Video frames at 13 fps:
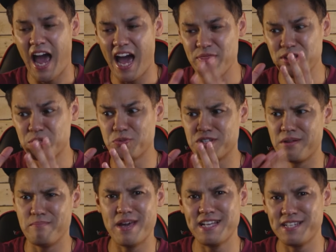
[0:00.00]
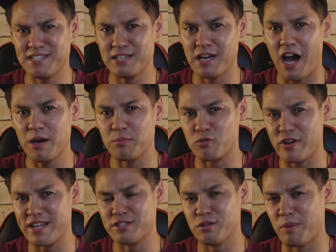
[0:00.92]
And this was an amazing
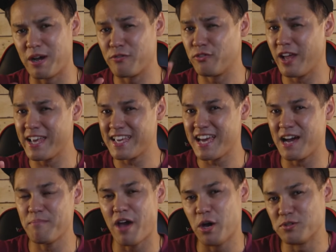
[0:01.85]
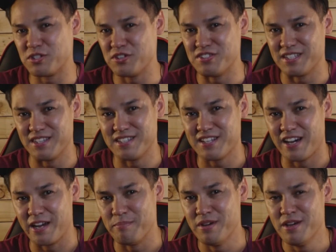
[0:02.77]
upgrade to my Flycam that I was using at the
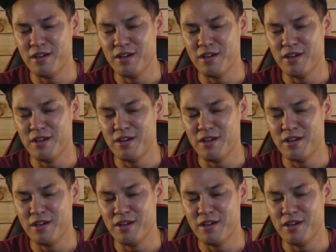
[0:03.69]
time,